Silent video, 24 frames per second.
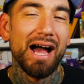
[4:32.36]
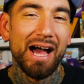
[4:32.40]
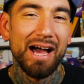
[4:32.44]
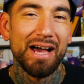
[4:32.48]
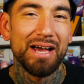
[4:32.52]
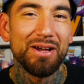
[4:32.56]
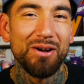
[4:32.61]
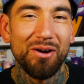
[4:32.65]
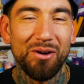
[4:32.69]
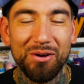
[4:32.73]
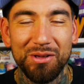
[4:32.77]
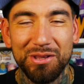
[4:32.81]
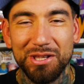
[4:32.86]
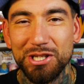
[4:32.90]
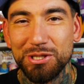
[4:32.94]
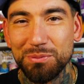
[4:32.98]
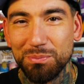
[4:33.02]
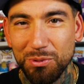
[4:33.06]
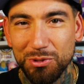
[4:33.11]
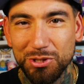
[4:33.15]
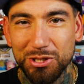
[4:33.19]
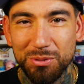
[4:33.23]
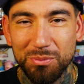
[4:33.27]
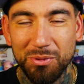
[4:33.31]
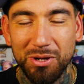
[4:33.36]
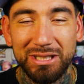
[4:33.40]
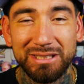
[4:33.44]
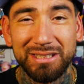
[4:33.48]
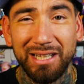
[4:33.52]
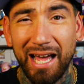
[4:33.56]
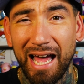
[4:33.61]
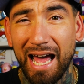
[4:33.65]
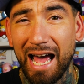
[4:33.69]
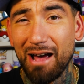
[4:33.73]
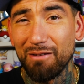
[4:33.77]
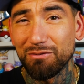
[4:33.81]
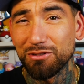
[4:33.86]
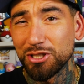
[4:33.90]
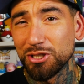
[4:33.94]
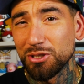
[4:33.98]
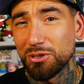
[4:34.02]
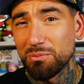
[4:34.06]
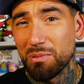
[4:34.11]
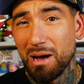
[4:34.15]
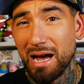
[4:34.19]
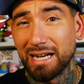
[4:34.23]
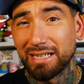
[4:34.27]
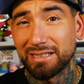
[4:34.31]
eye on this booster box. I have
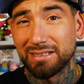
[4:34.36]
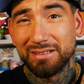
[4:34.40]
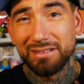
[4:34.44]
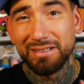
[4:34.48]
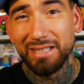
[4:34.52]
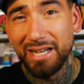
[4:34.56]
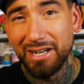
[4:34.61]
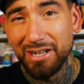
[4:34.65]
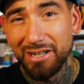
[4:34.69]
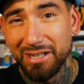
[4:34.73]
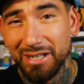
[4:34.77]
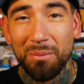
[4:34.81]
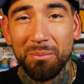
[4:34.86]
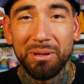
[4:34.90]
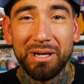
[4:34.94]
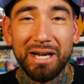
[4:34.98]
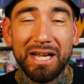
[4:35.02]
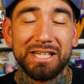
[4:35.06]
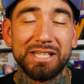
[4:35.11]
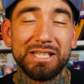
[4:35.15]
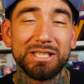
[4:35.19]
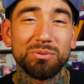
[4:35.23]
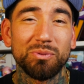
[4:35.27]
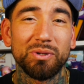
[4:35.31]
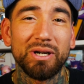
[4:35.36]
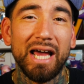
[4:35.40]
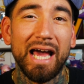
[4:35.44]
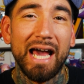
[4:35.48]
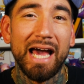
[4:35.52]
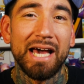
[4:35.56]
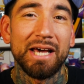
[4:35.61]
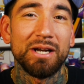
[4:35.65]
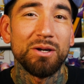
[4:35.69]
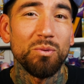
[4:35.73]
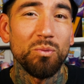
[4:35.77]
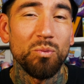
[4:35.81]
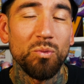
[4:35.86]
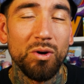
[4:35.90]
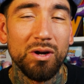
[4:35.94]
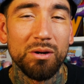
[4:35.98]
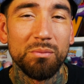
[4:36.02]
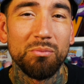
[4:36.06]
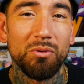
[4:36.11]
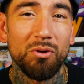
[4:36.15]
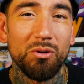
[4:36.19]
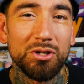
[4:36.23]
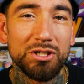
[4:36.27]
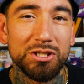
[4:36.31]
two back there, but I just want to add one
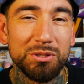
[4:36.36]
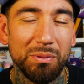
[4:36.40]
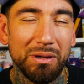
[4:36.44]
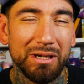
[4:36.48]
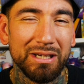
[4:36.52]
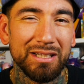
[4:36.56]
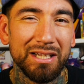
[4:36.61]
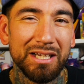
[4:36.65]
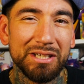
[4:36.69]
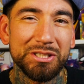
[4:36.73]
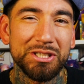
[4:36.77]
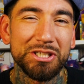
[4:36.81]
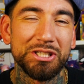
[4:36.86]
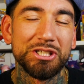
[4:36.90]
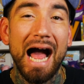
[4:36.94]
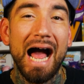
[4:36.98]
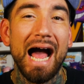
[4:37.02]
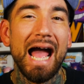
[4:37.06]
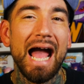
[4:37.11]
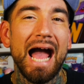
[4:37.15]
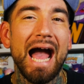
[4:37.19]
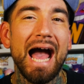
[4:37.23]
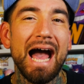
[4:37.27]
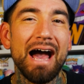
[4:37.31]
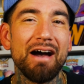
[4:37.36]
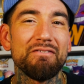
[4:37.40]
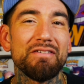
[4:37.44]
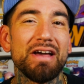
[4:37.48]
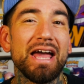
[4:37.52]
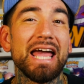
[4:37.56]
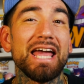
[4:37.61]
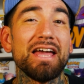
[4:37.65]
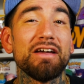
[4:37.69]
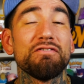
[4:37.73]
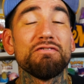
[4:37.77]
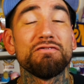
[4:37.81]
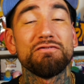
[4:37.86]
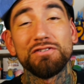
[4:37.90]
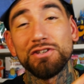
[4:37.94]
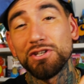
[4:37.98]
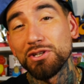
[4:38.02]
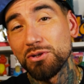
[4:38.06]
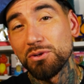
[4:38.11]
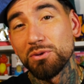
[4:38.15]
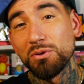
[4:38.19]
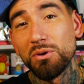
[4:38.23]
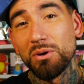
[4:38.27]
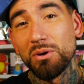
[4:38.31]
more to my collection. I have a
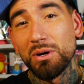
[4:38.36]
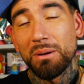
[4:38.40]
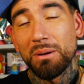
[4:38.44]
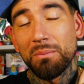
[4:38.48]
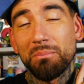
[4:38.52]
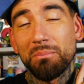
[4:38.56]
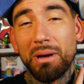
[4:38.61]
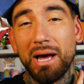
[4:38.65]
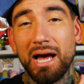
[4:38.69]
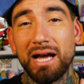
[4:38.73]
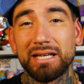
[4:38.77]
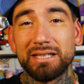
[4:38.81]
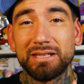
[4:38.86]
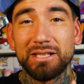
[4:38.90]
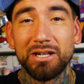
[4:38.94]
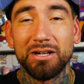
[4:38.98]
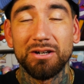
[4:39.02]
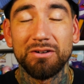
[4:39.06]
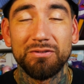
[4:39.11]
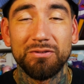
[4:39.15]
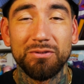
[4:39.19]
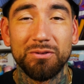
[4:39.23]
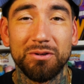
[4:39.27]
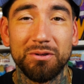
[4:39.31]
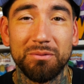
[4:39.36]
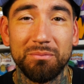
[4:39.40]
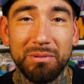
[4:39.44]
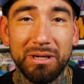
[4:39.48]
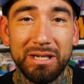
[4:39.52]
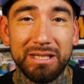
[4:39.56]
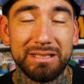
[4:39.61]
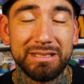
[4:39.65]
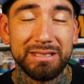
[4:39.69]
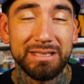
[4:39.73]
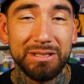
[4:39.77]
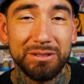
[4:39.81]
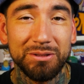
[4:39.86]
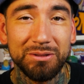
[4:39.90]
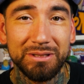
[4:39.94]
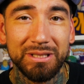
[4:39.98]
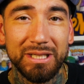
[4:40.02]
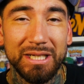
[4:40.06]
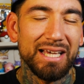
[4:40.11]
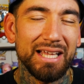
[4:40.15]
few back there for my sealed.